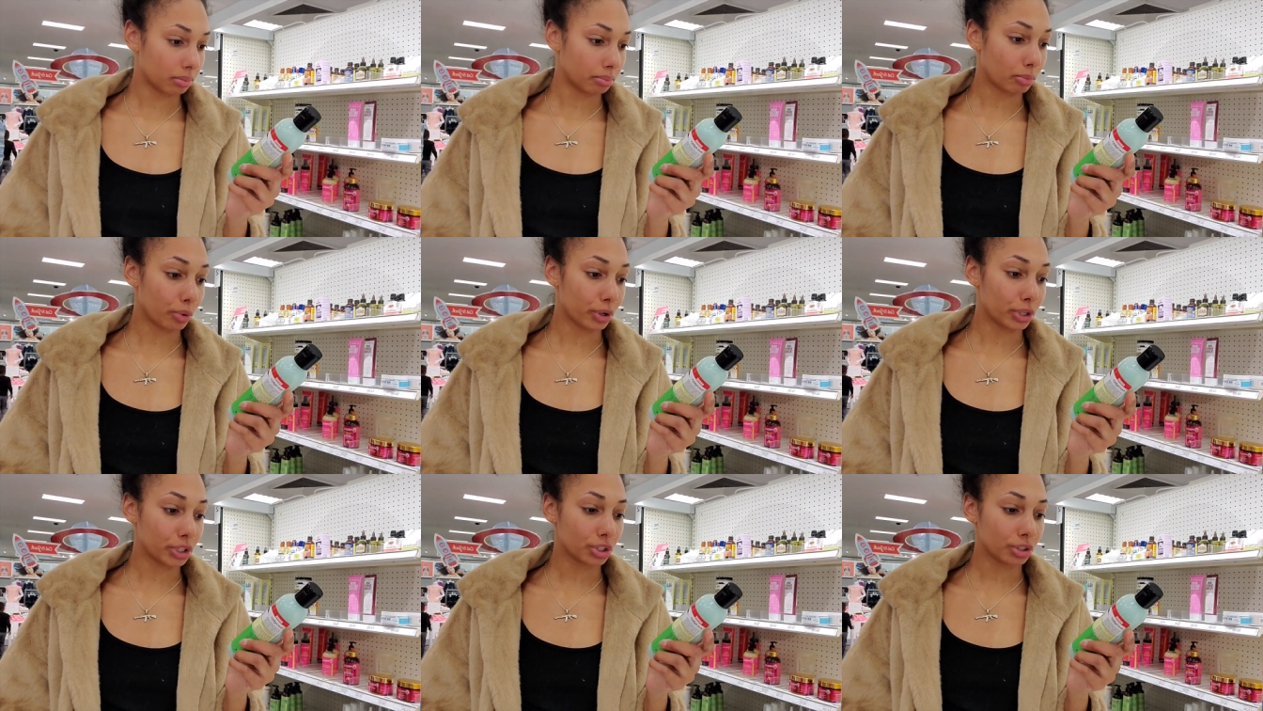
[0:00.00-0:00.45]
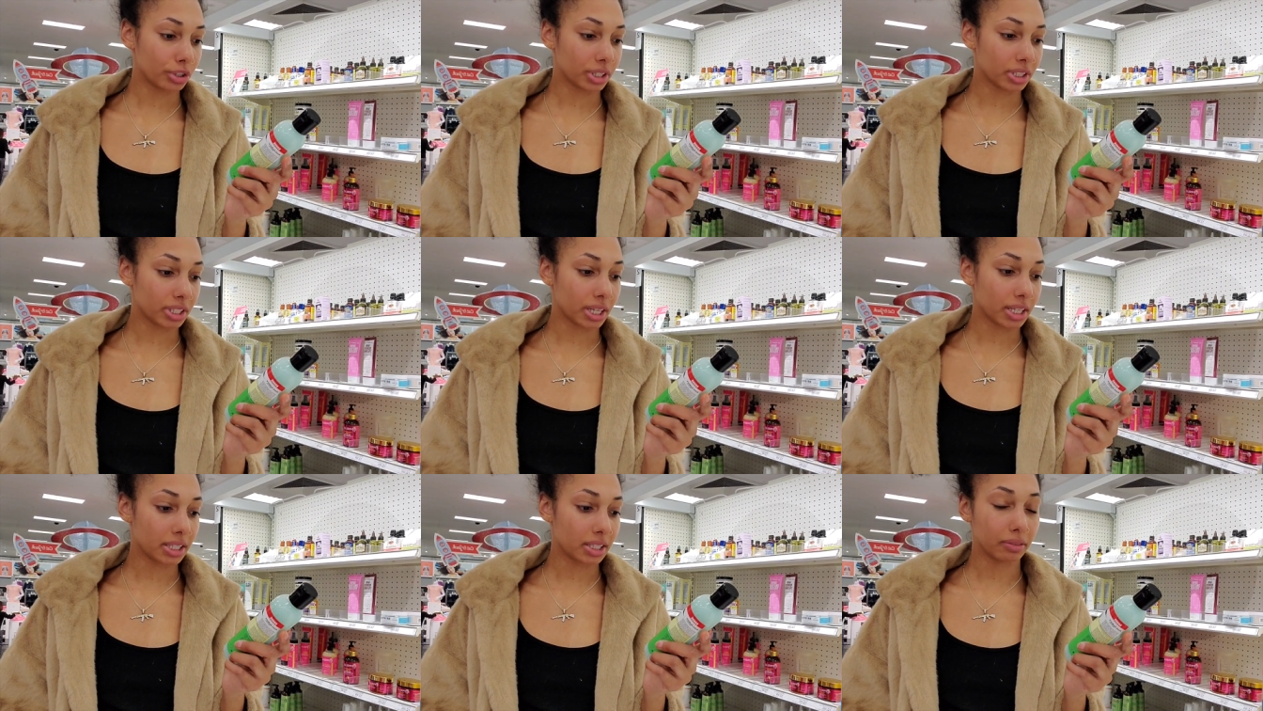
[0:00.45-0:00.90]
Moisture
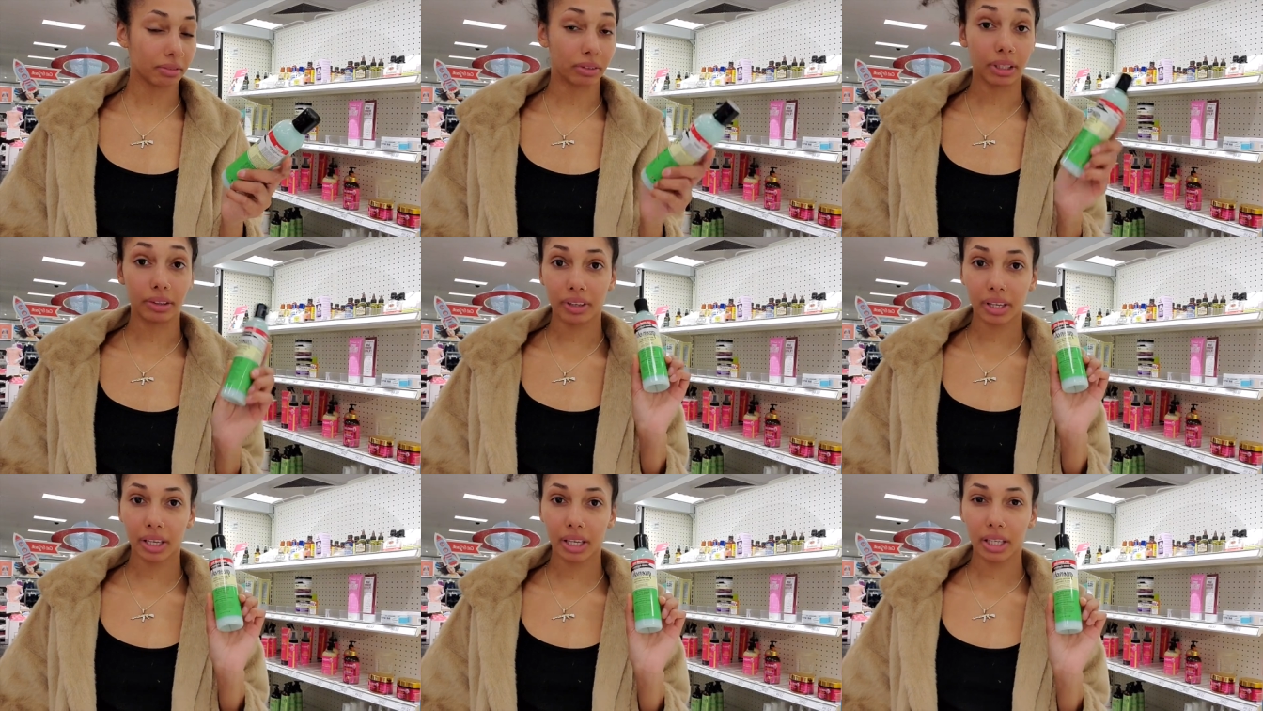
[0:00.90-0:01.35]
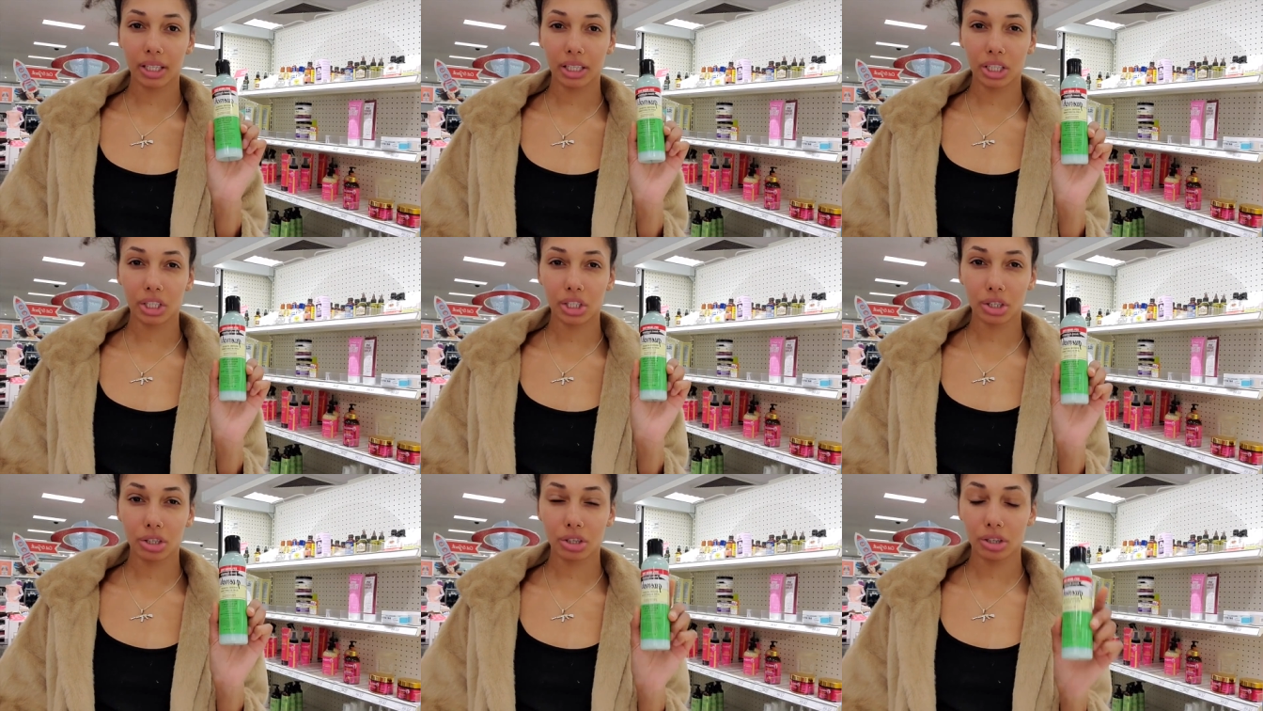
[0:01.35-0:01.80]
Intensive Leave-In
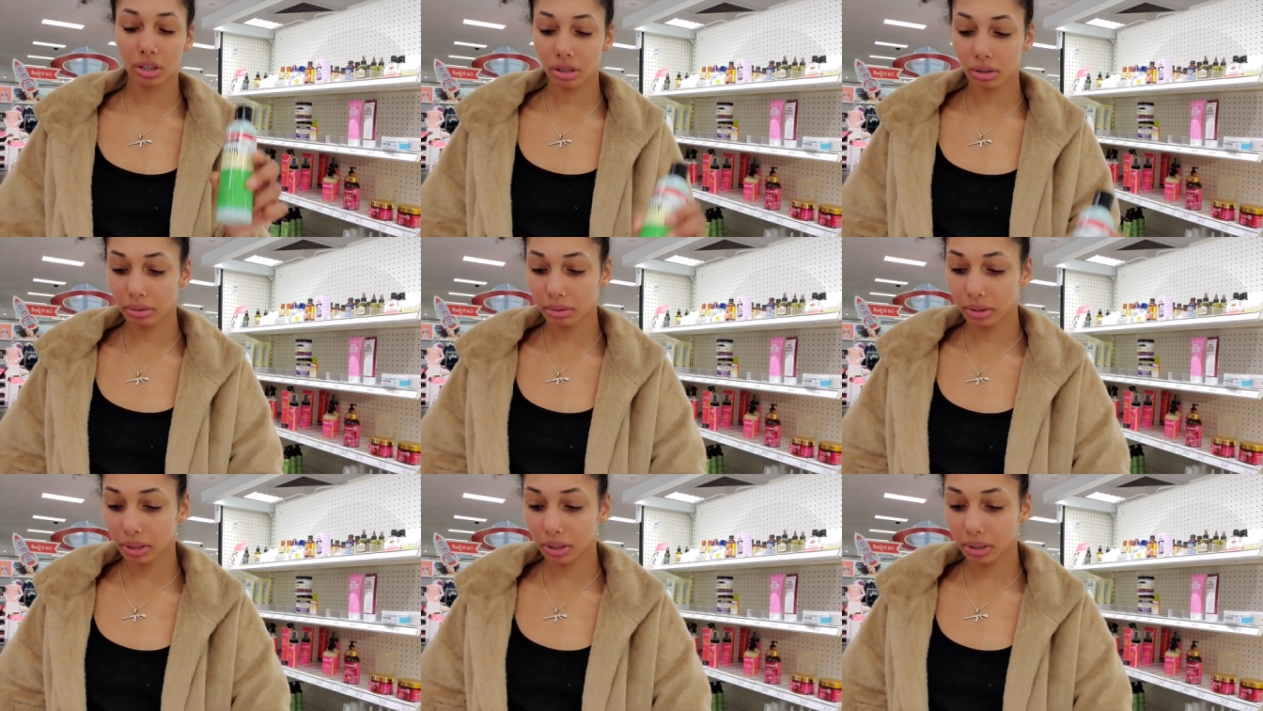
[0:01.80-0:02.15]
Conditioner.